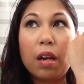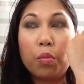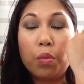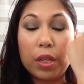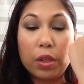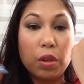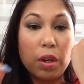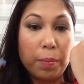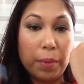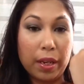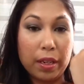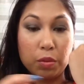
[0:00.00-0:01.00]
When you
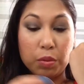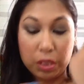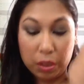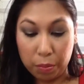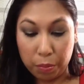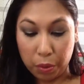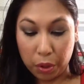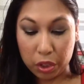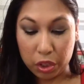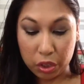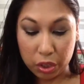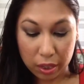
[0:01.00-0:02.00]
apply it with your
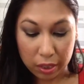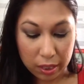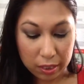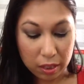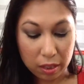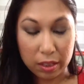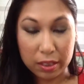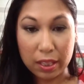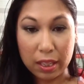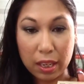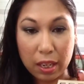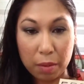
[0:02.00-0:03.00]
brush, you're not getting a lot of
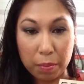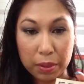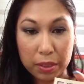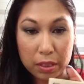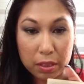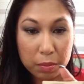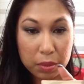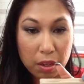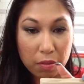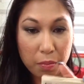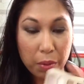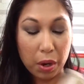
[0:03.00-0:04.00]
kick up in terms
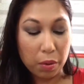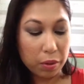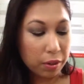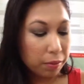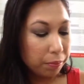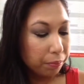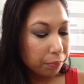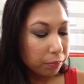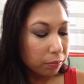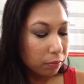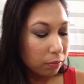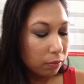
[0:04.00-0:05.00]
of powder.
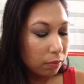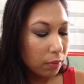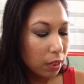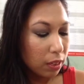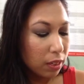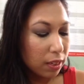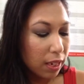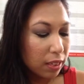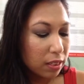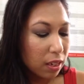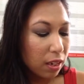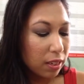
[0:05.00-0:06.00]
The
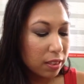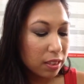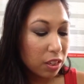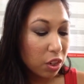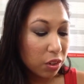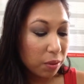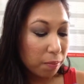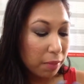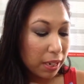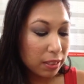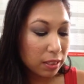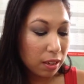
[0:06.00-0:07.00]
next color is another
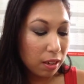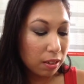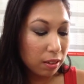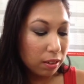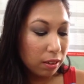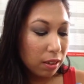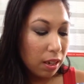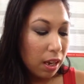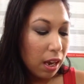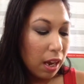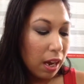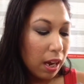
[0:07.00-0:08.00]
matte color,
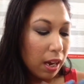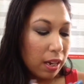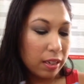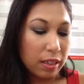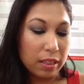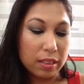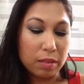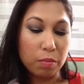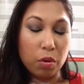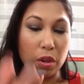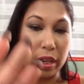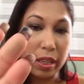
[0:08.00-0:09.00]
and it's
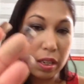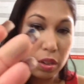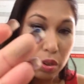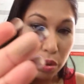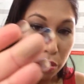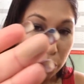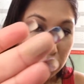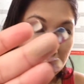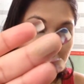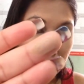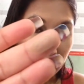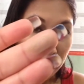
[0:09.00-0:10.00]
more like a
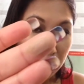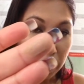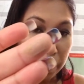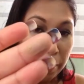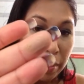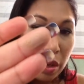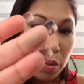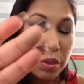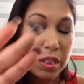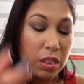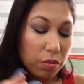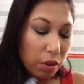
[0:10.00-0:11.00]
nude tone,
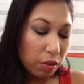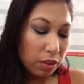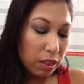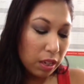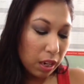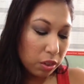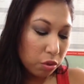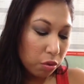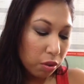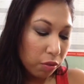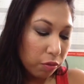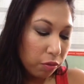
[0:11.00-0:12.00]
which is very
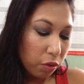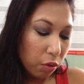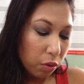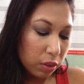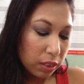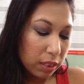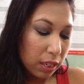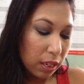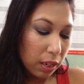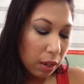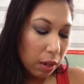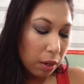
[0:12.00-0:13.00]
natural for,
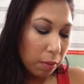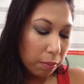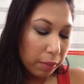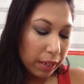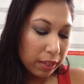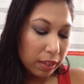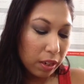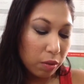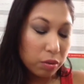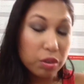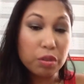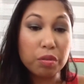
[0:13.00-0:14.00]
say, blending
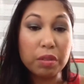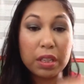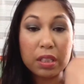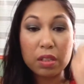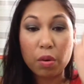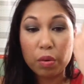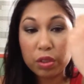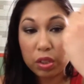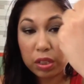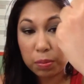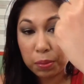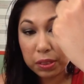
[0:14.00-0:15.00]
out the crease or
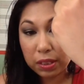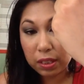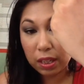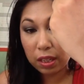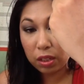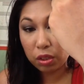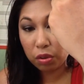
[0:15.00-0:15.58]
just putting in the